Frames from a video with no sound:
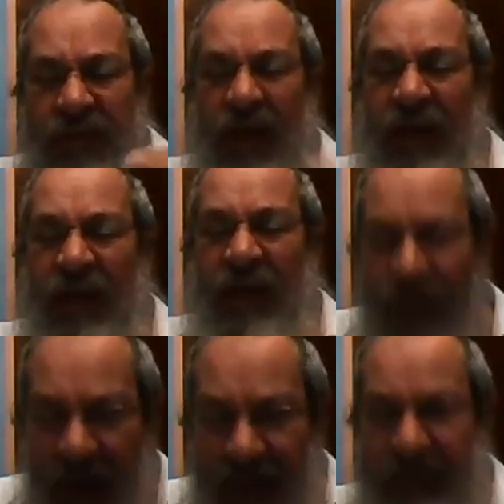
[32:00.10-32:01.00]

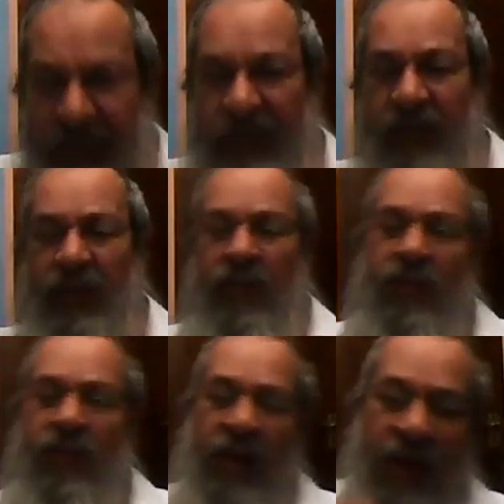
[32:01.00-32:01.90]
advice
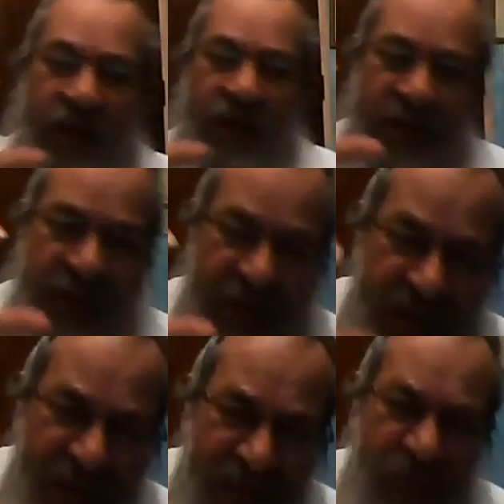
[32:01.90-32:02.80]
there that he had
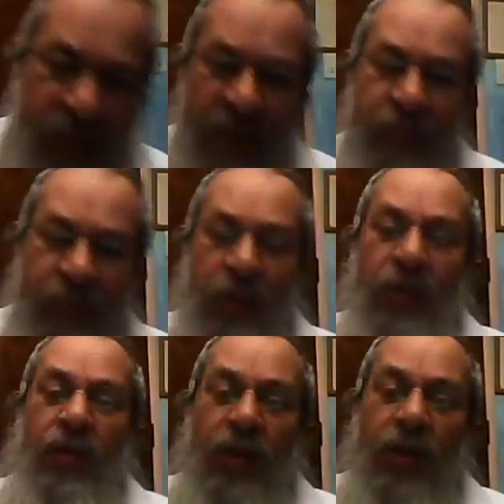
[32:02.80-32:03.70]
given them
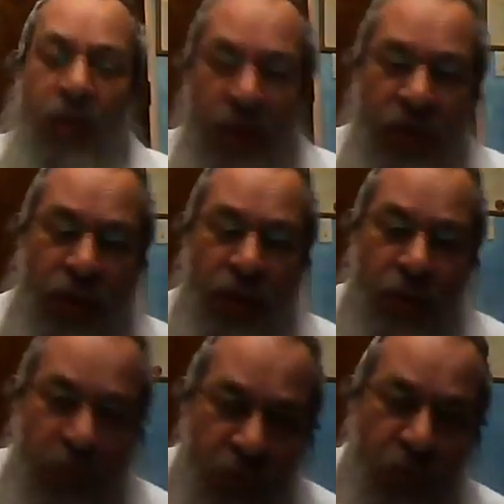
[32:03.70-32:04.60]

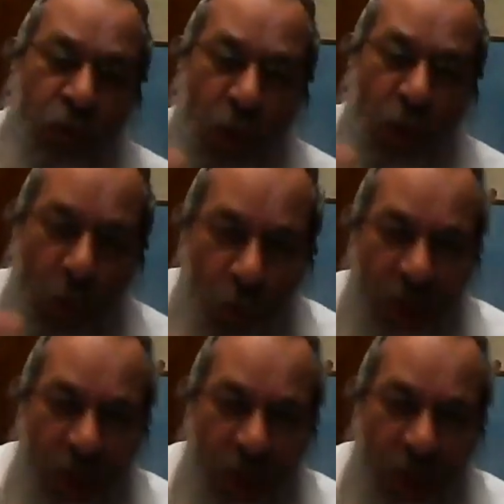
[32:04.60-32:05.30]
into one